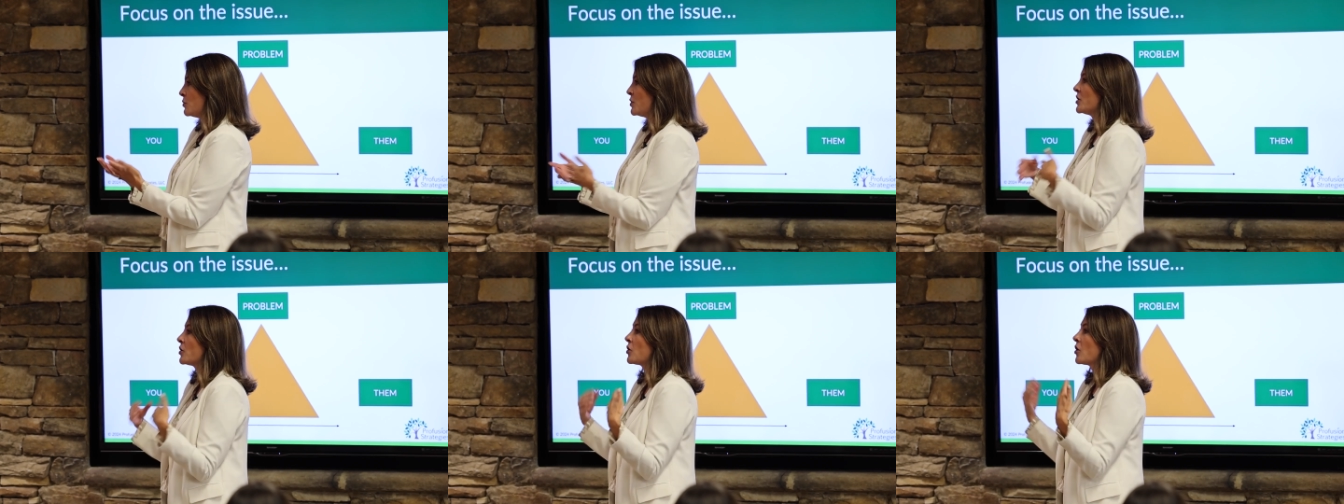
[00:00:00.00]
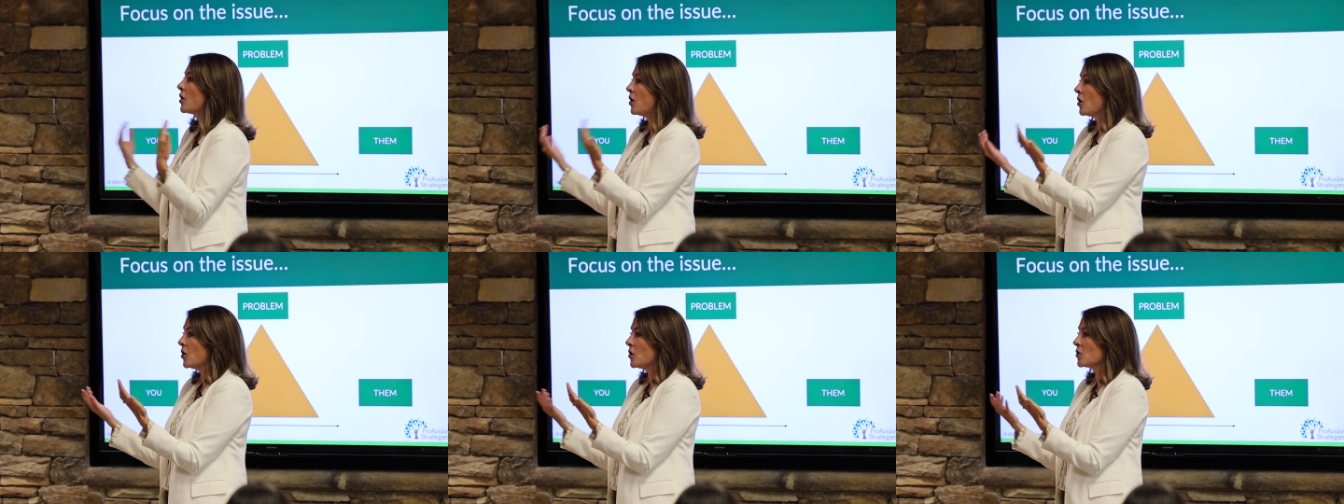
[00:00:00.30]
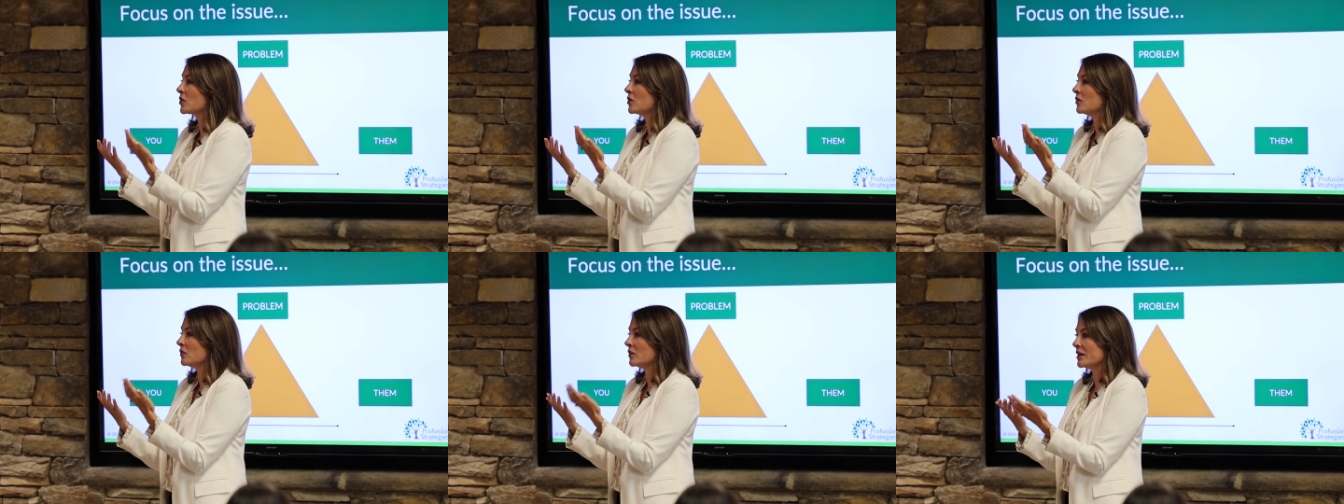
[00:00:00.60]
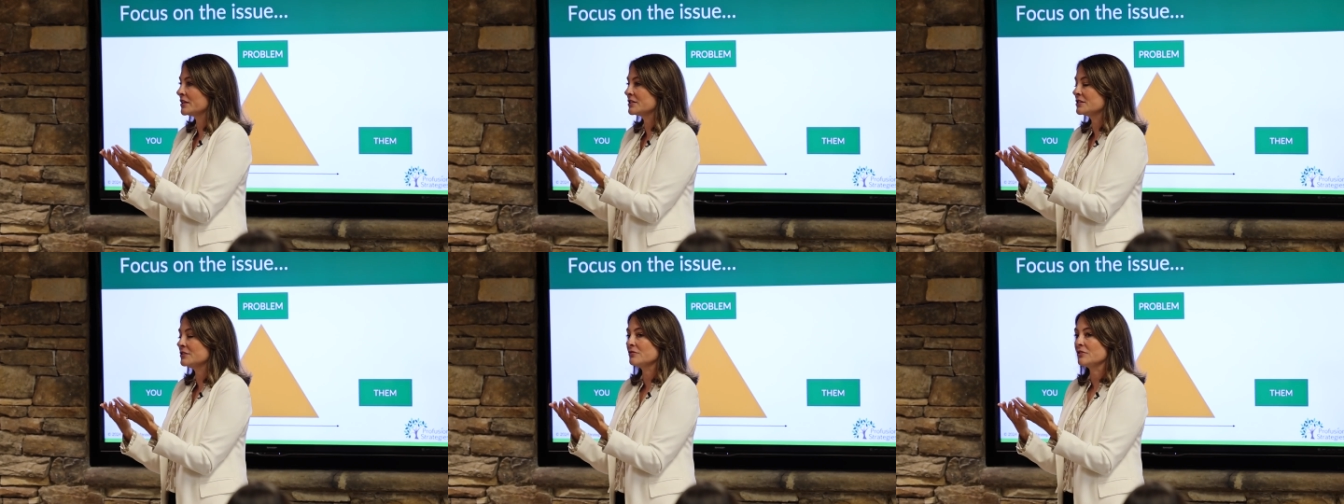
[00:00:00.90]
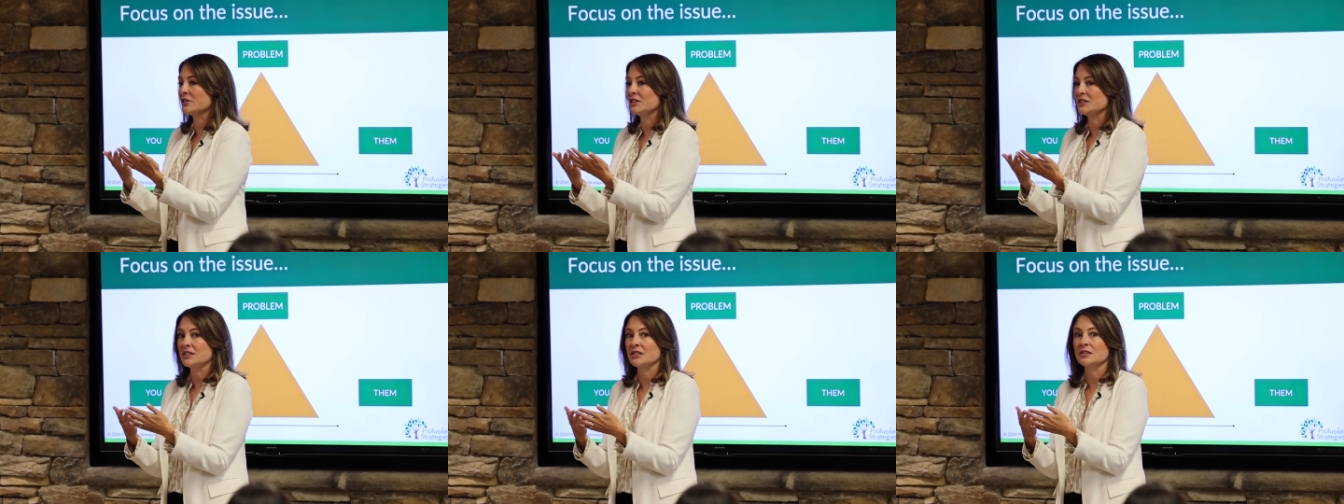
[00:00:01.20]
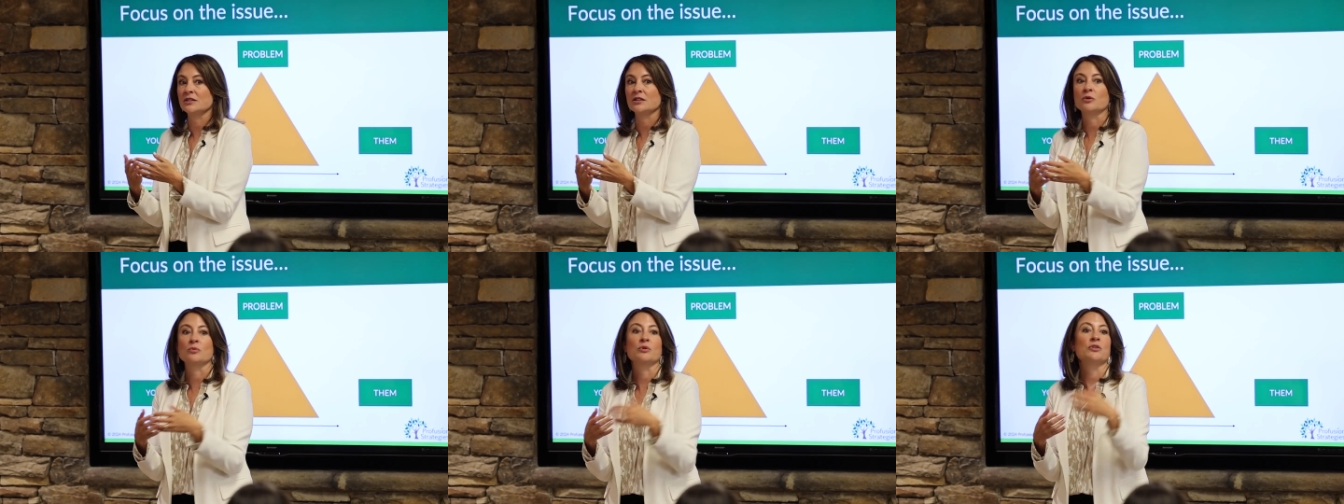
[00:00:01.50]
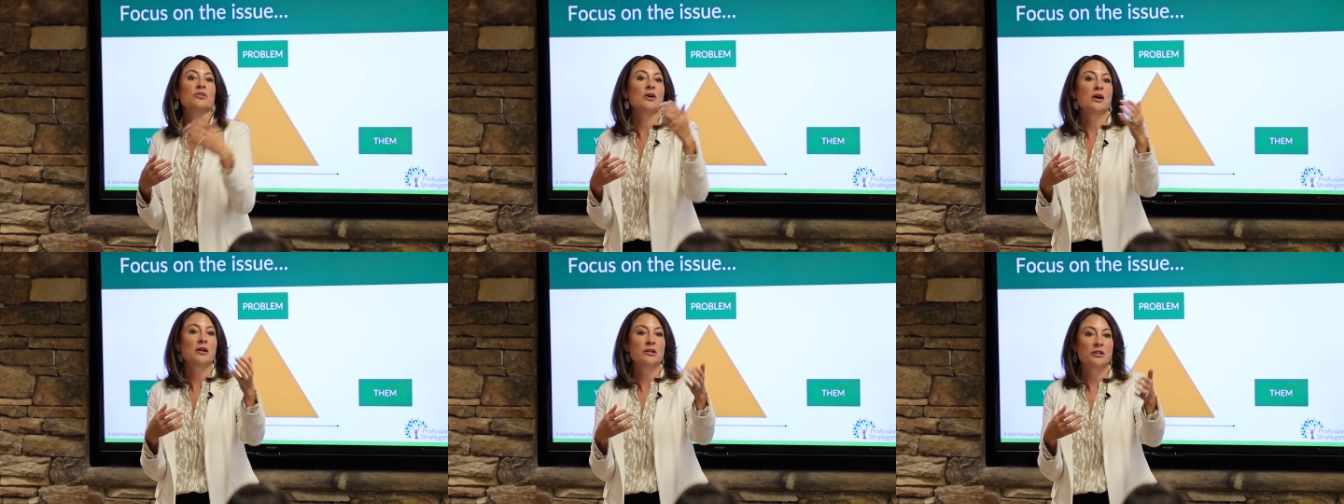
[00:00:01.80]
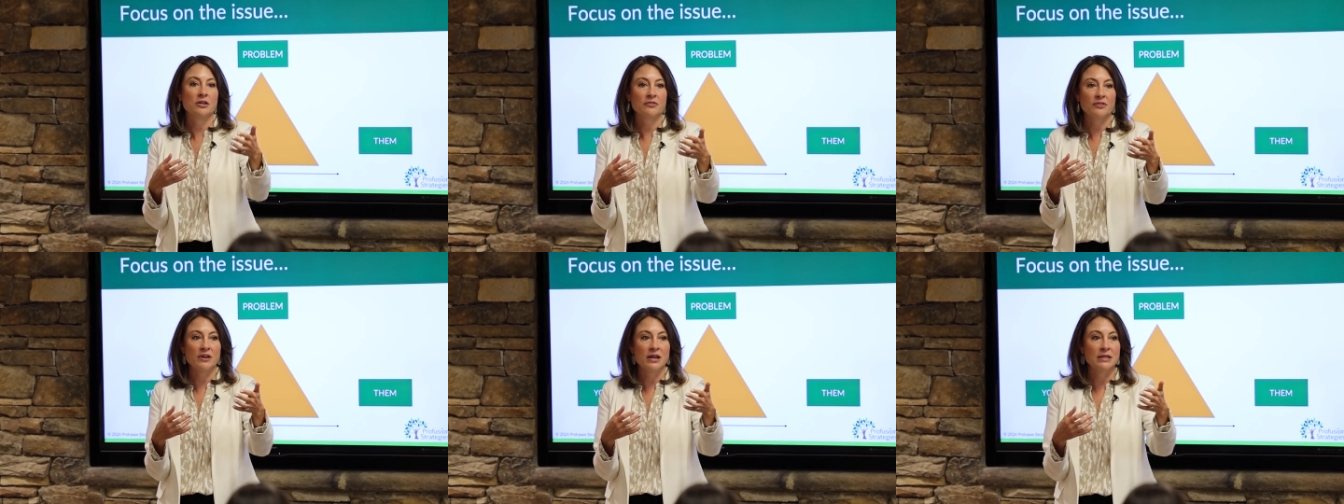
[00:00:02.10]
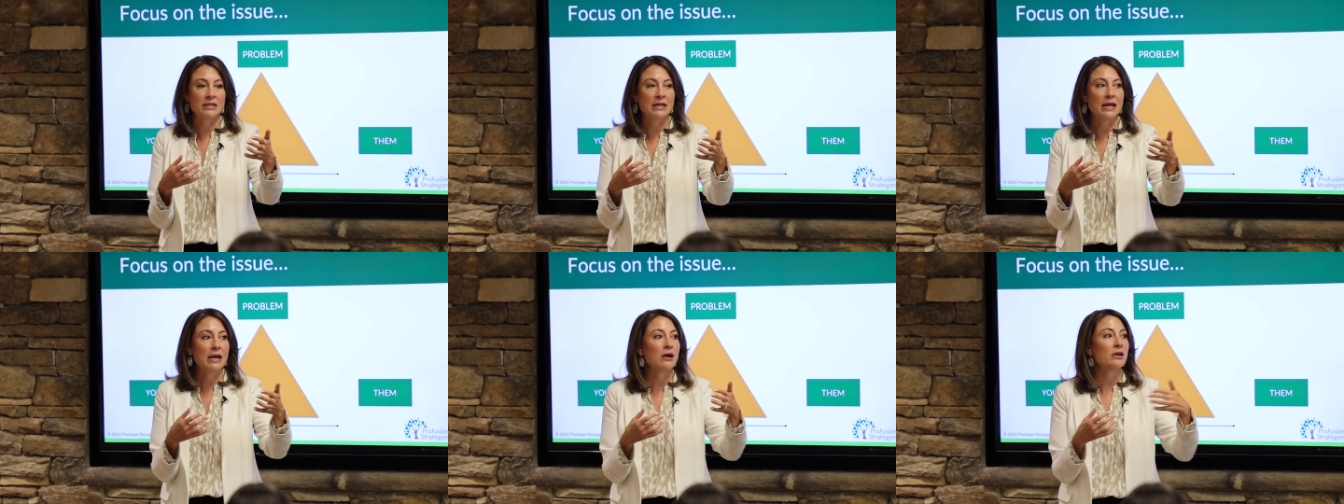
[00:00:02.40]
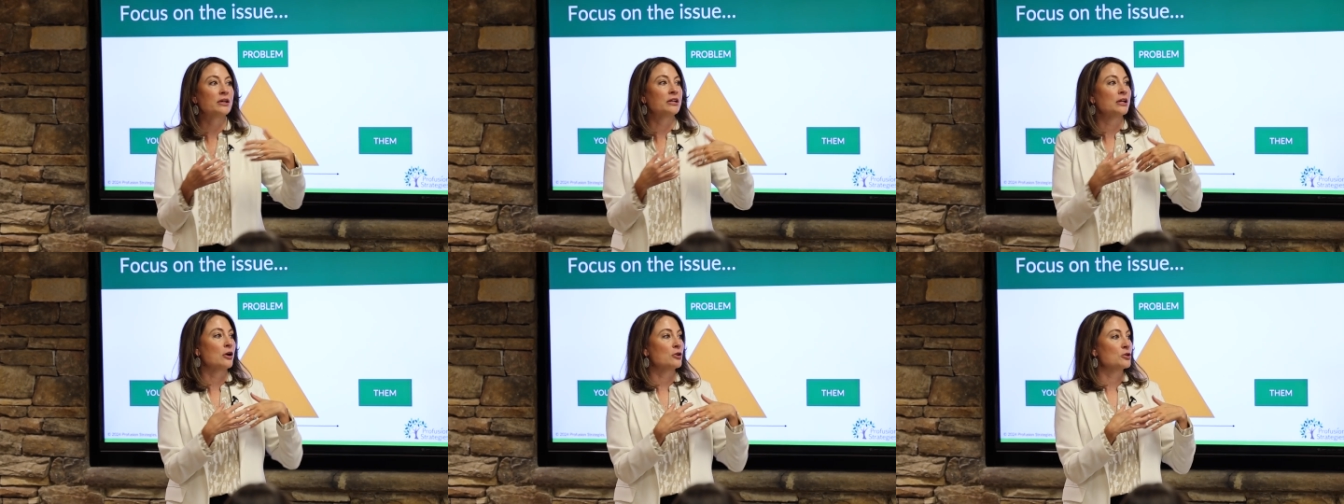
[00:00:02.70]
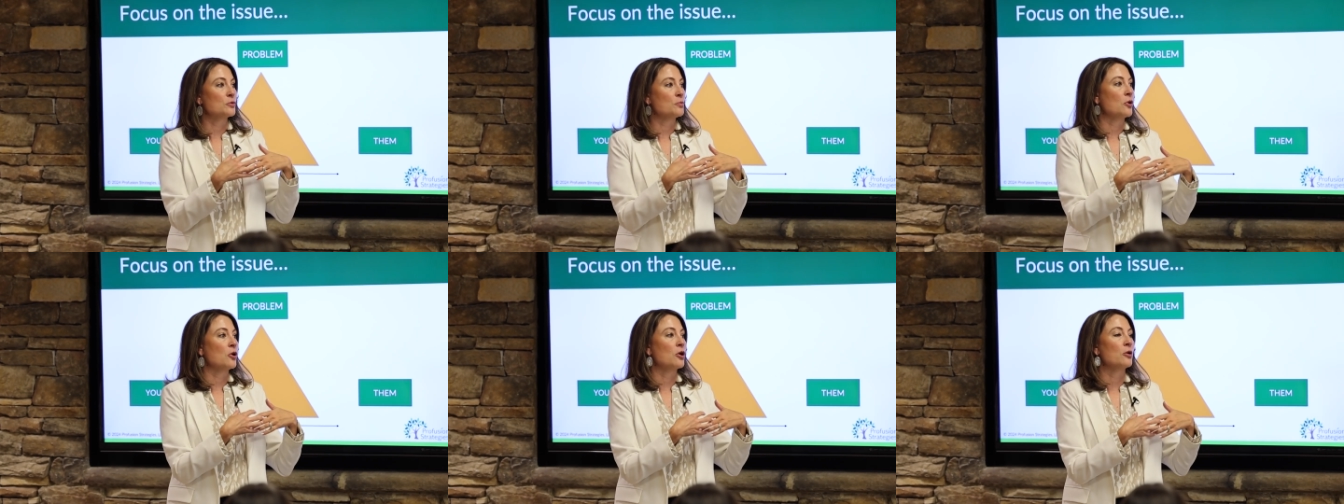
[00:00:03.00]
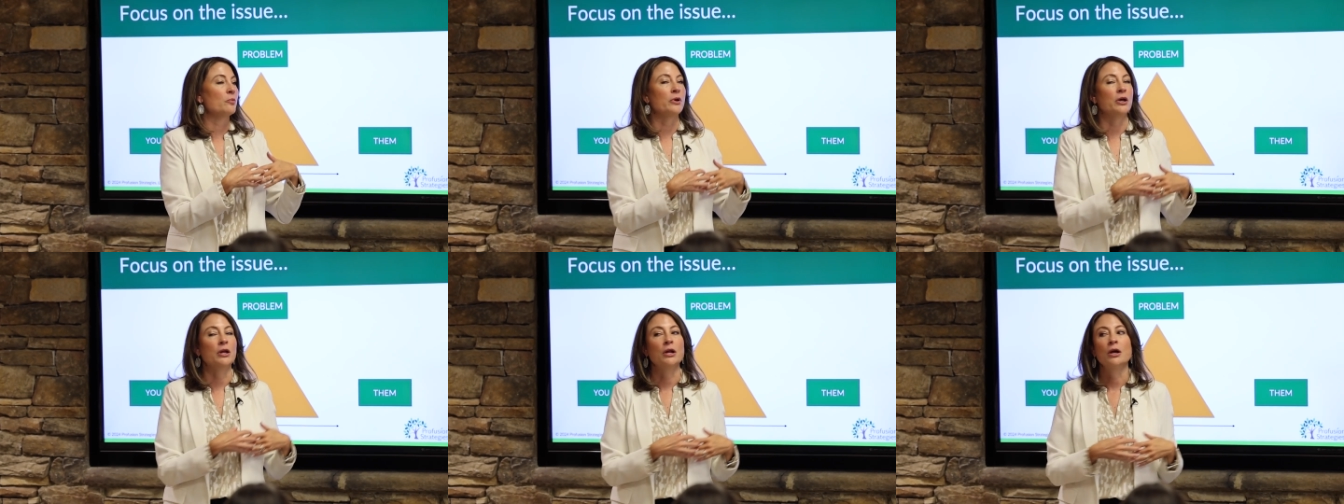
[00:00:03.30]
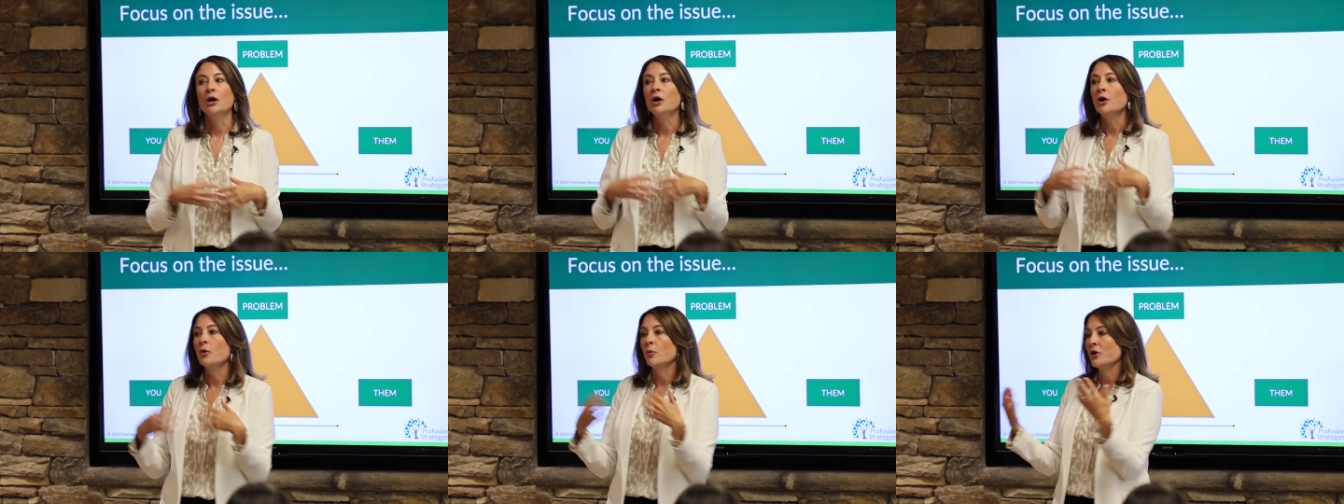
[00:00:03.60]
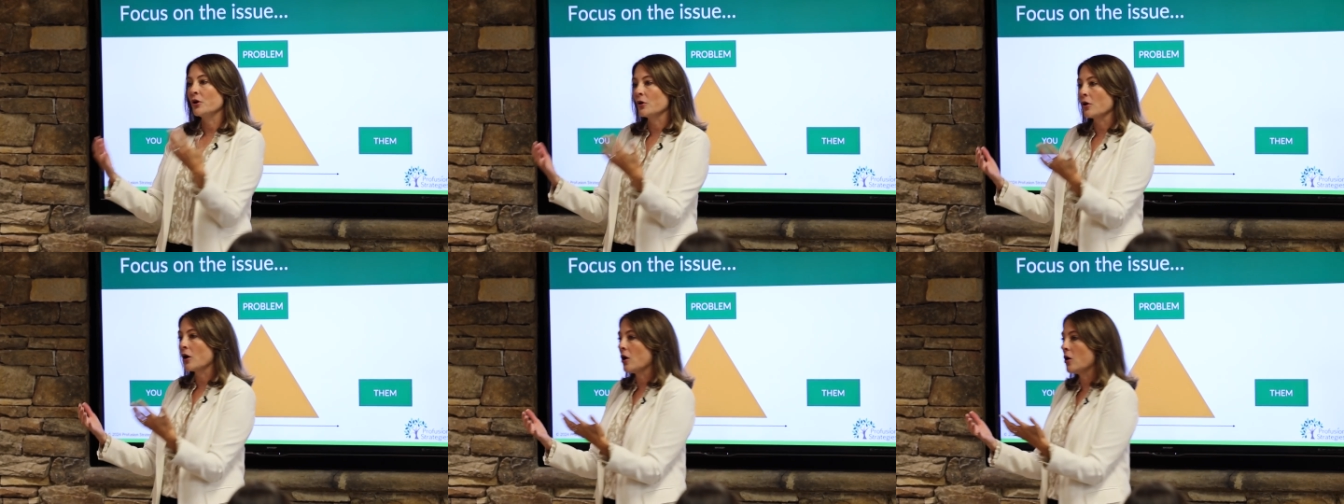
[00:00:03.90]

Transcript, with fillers: We are all collectively dealing with not enough headcount in our department. We are